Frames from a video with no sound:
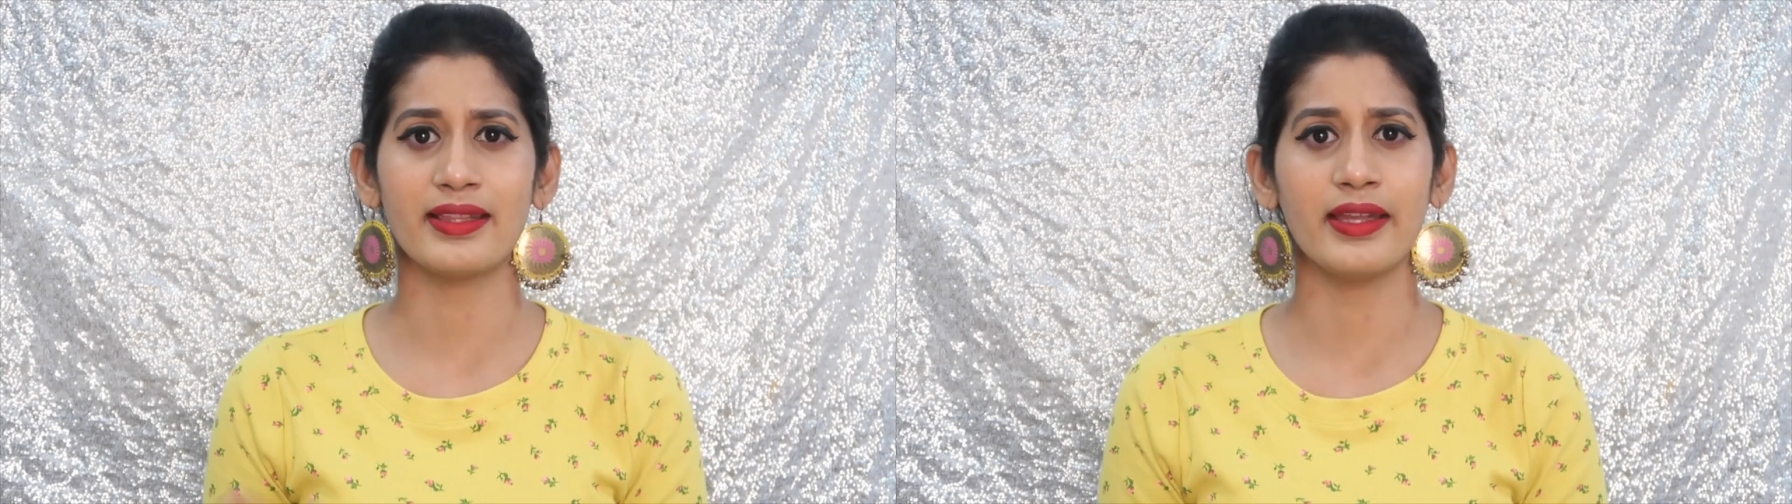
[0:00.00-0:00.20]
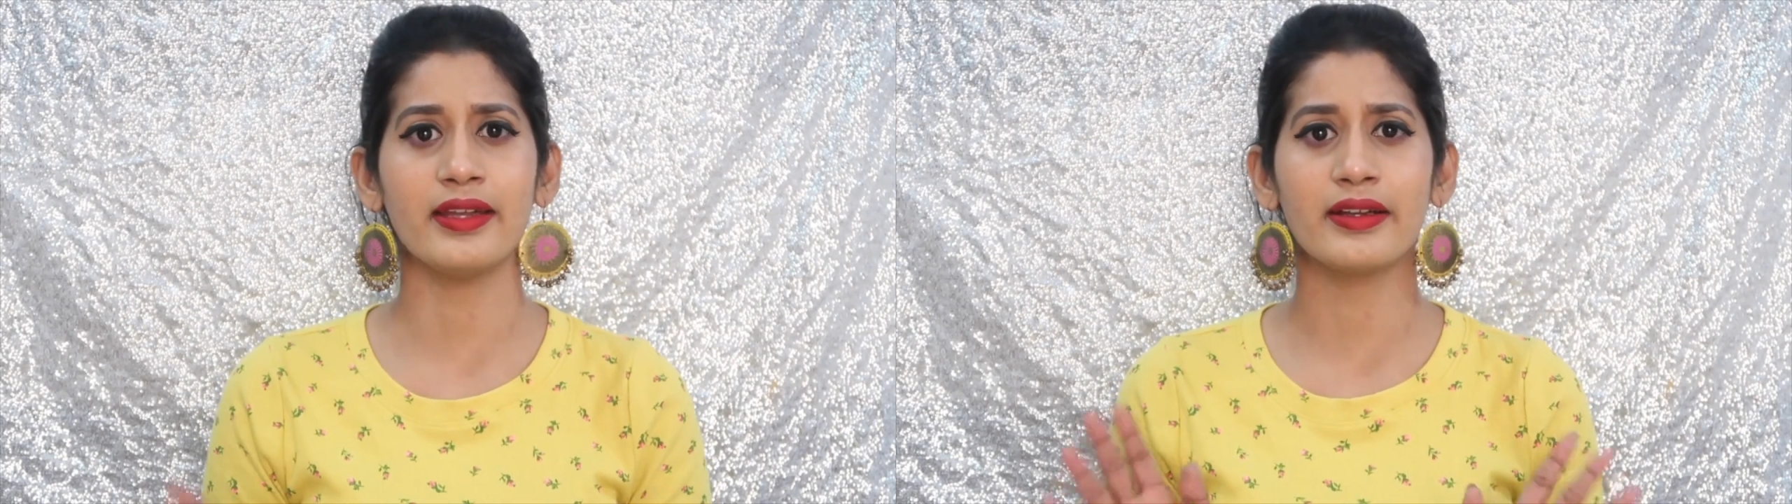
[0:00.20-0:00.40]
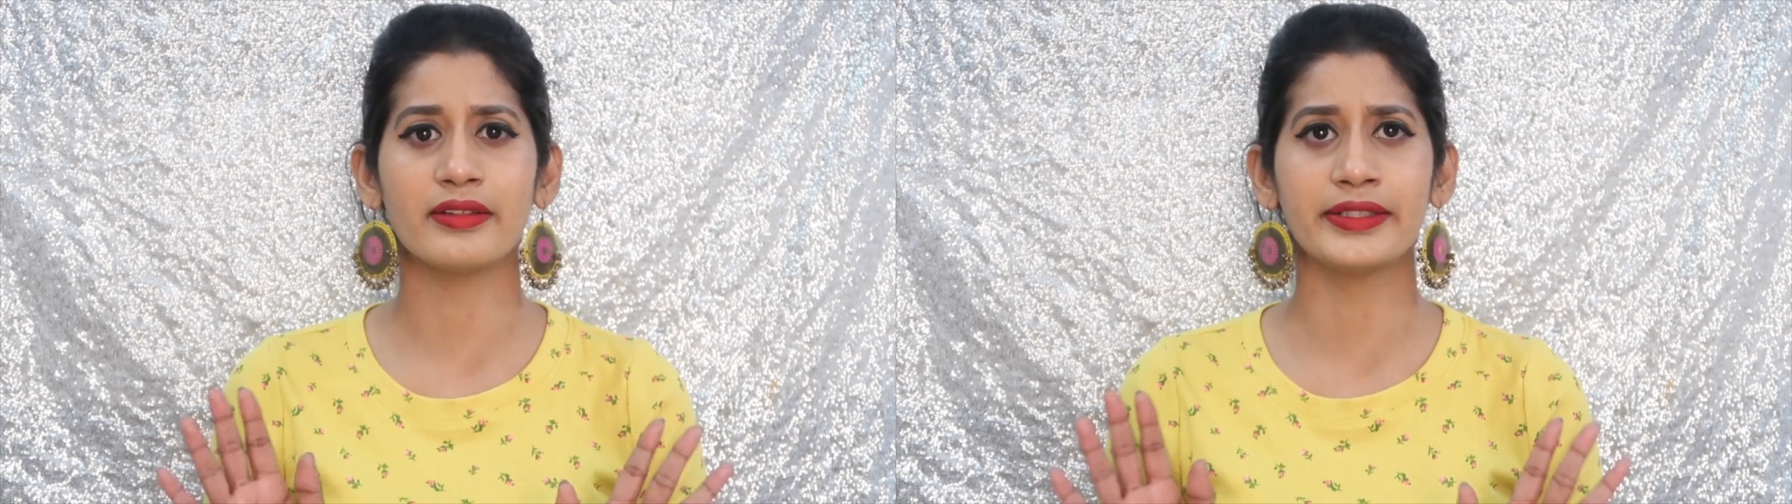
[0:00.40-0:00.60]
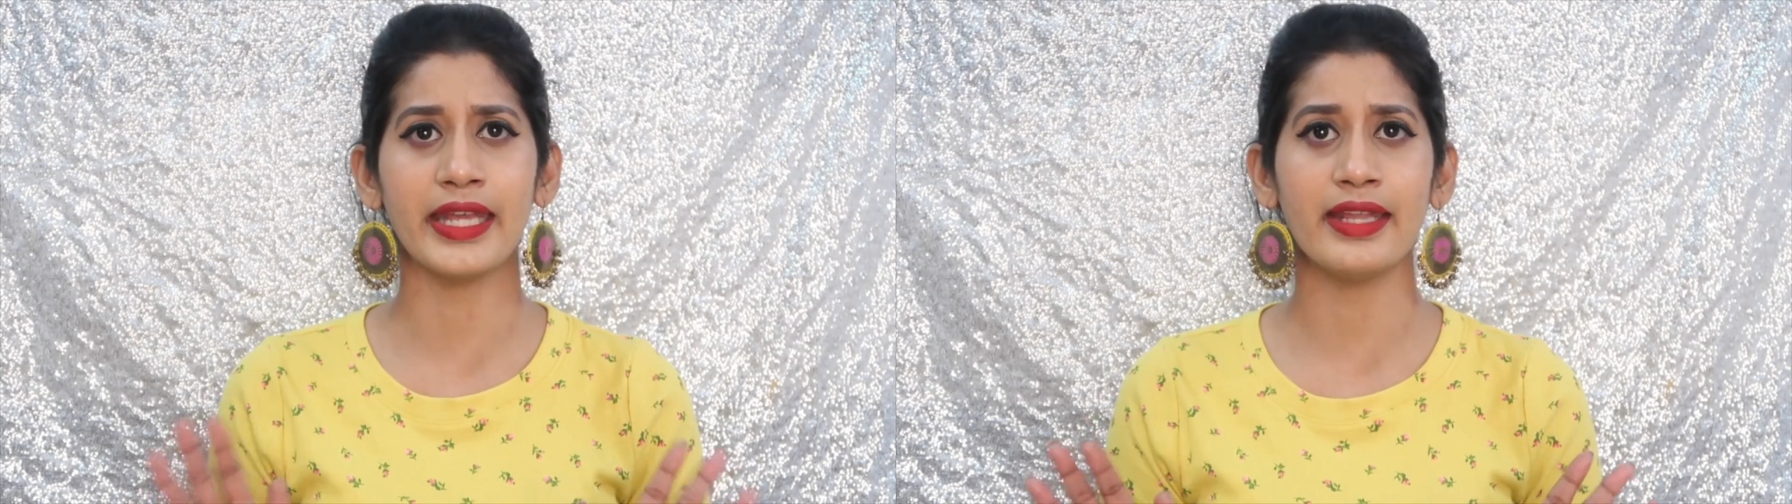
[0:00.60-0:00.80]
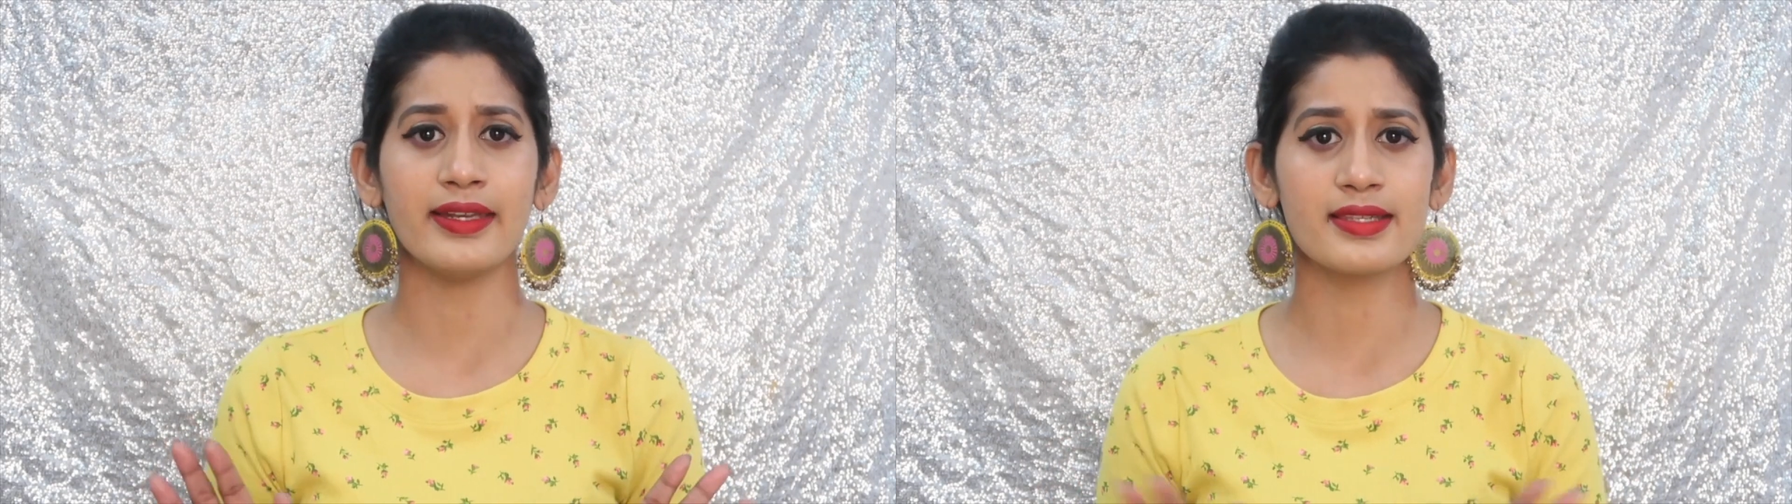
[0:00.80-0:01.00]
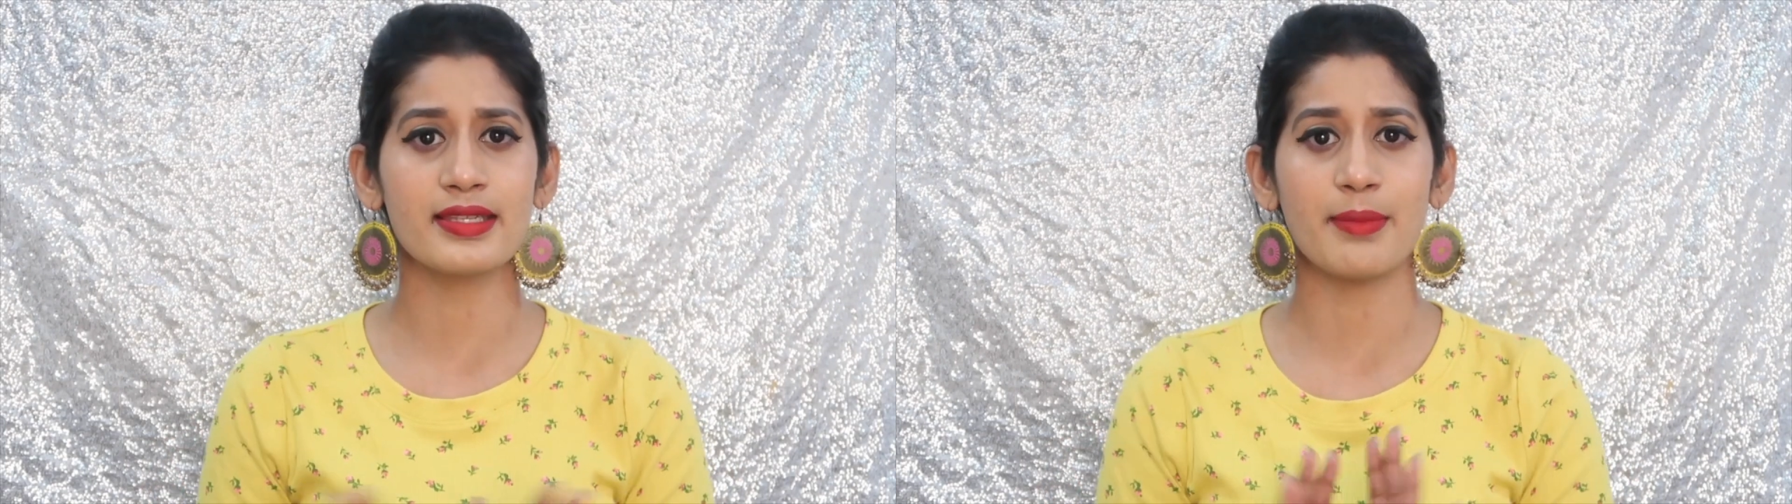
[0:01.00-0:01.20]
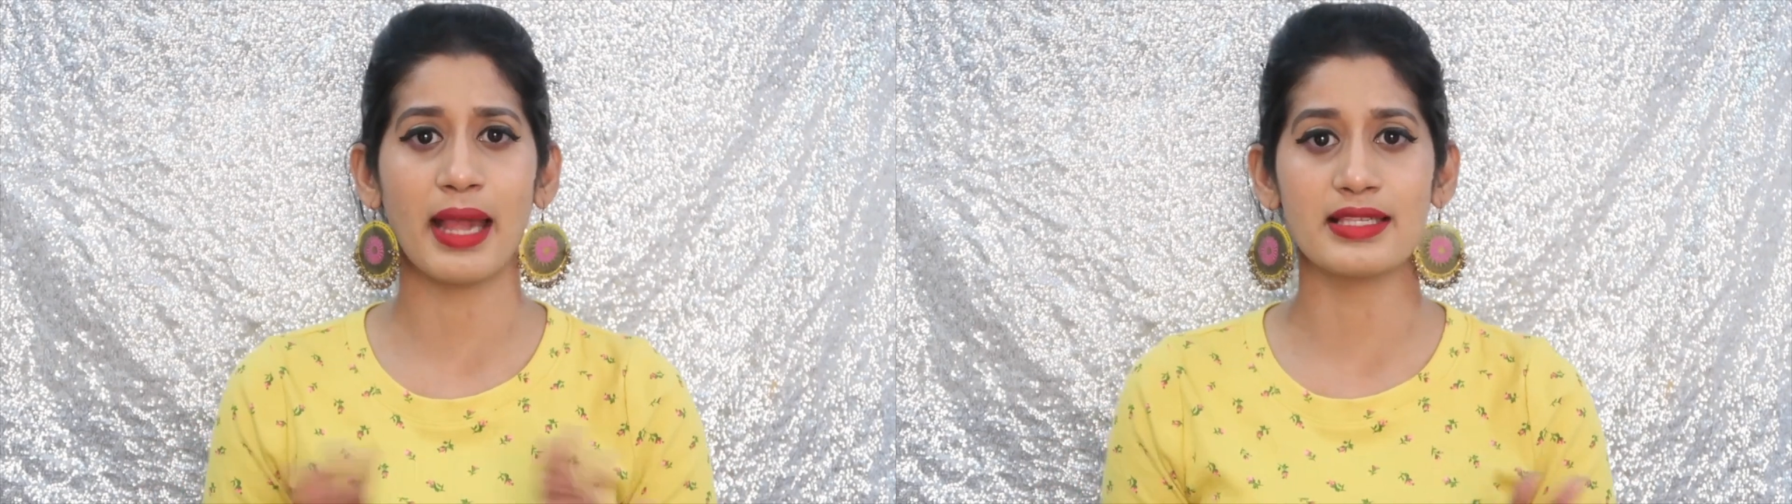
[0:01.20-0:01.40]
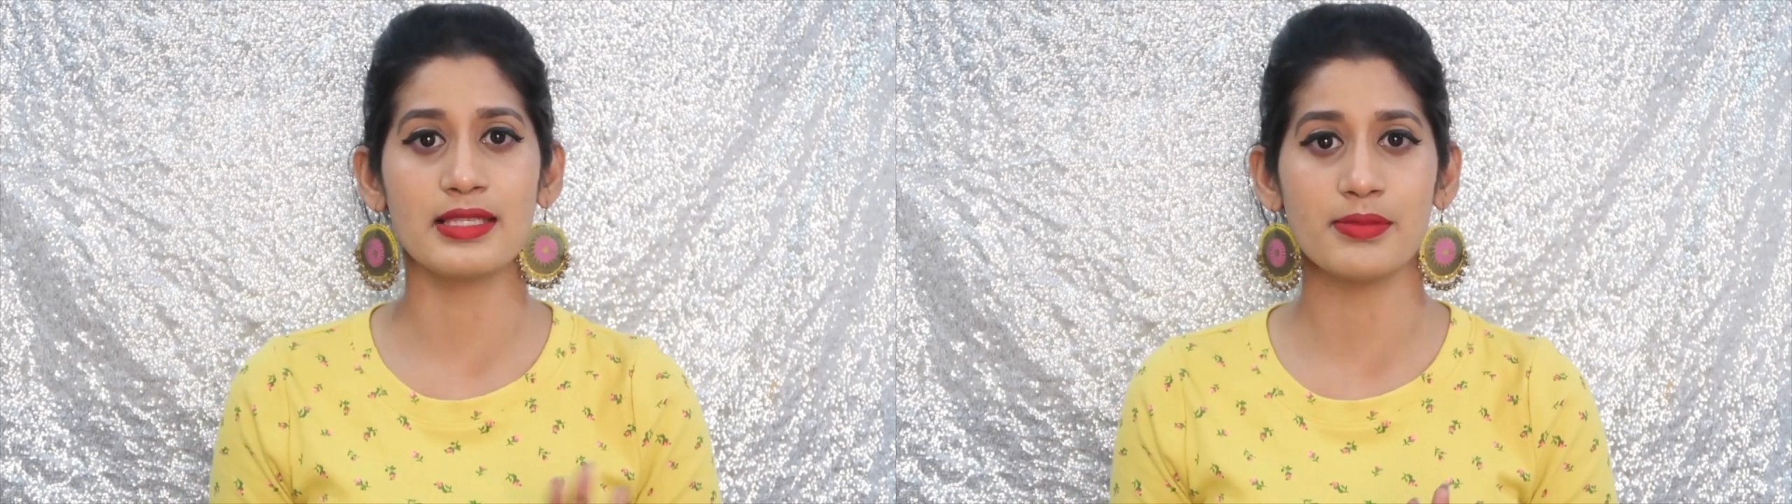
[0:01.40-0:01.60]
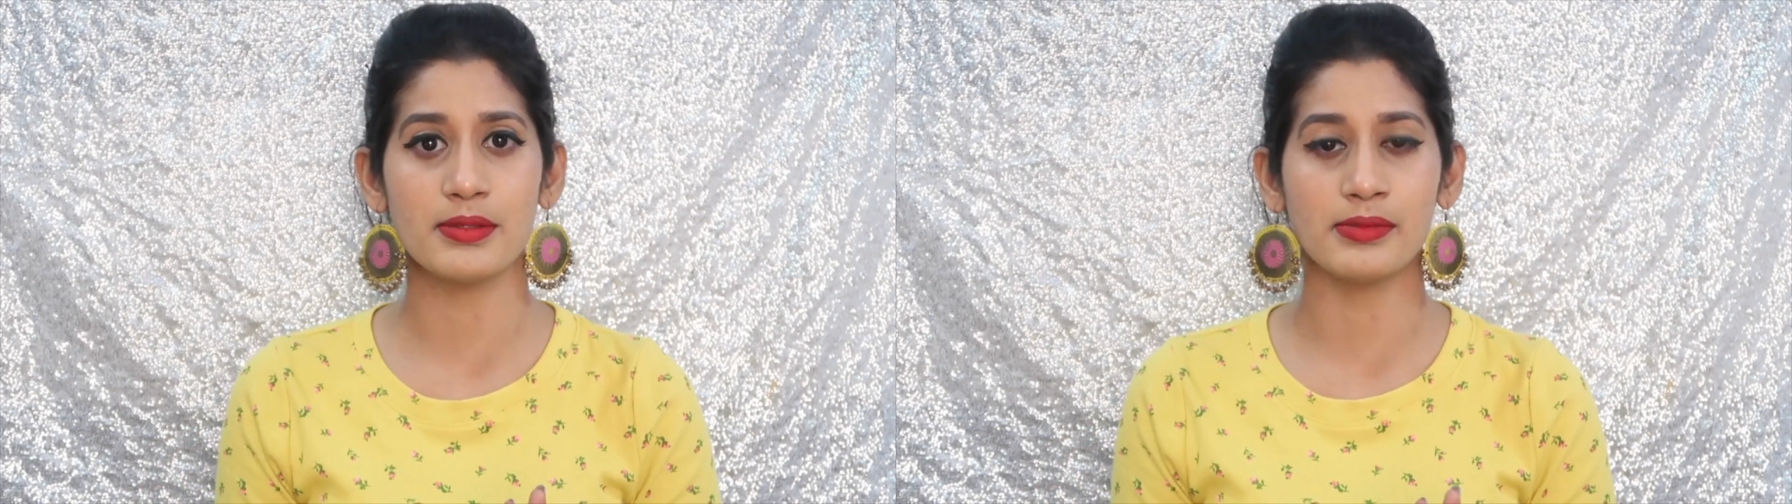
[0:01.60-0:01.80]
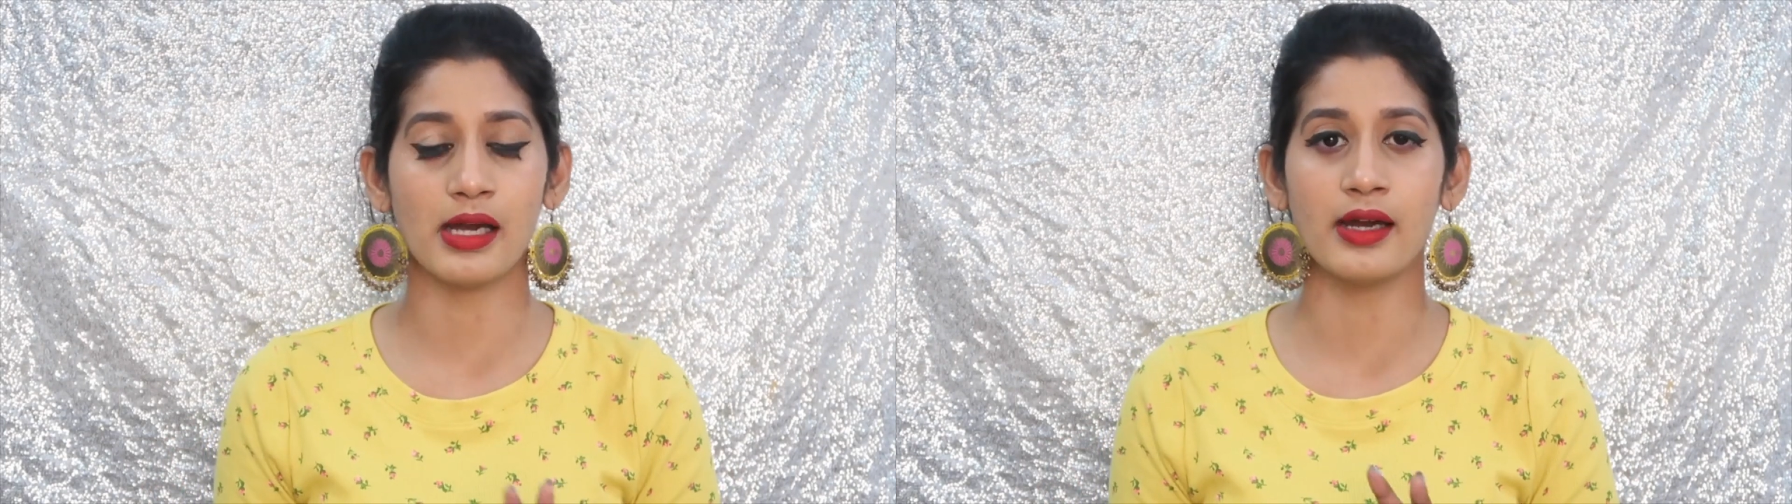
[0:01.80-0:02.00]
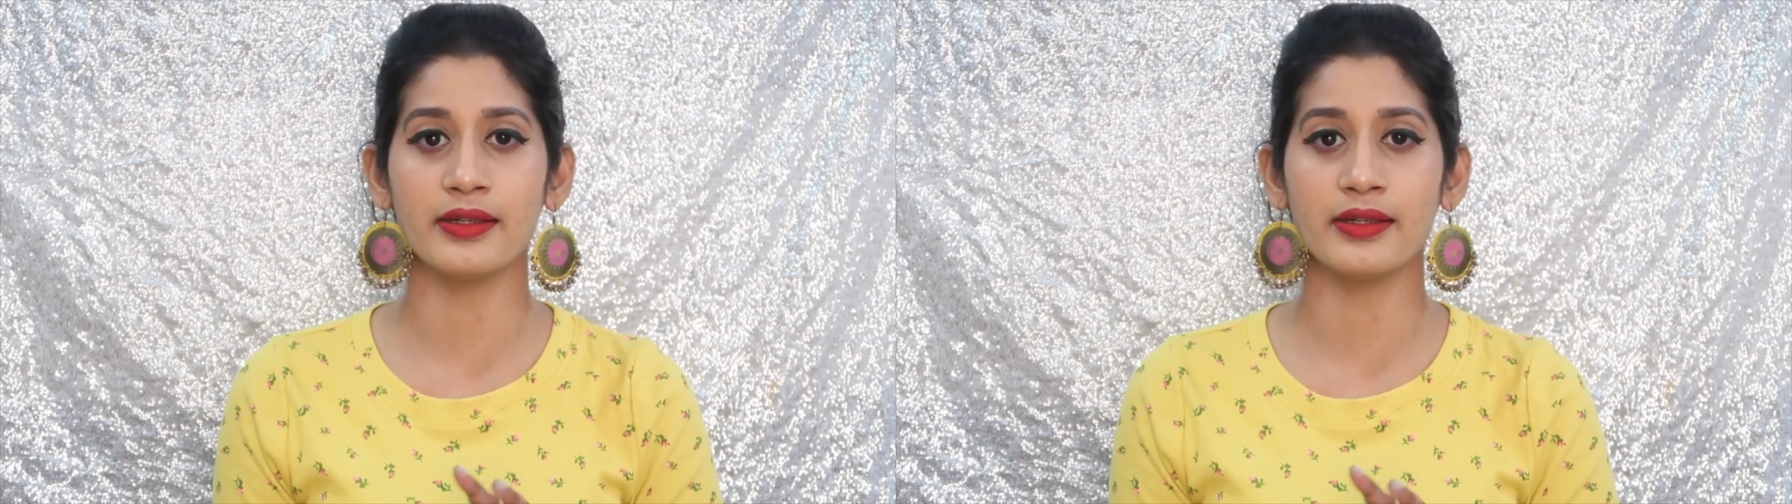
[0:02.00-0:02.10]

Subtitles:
think 10 is the maximum